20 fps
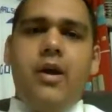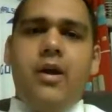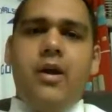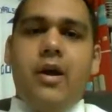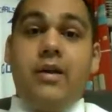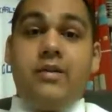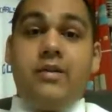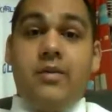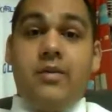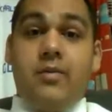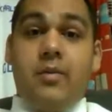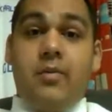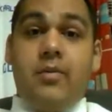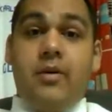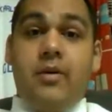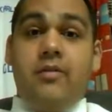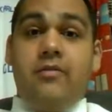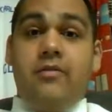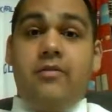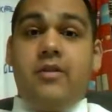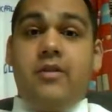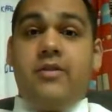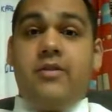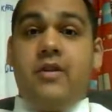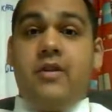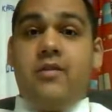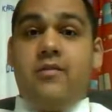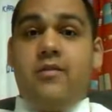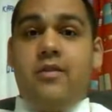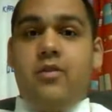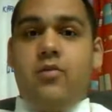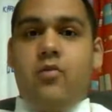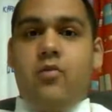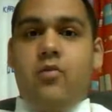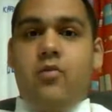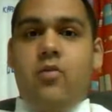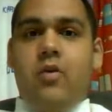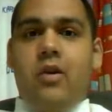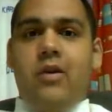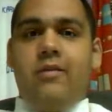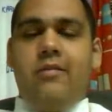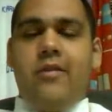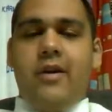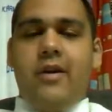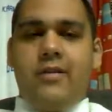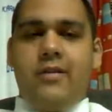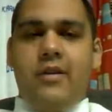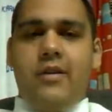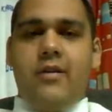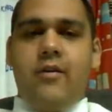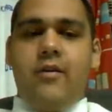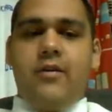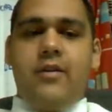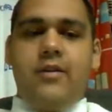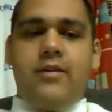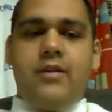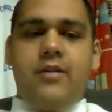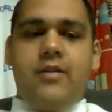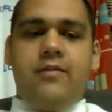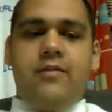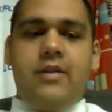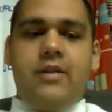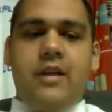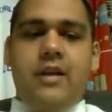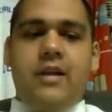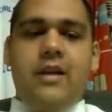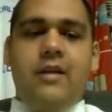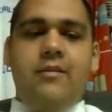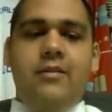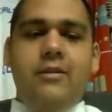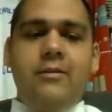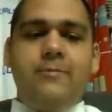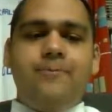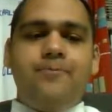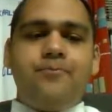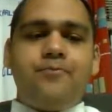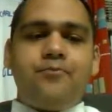as they're preparing for the CFU qualifiers at the Under 17 level.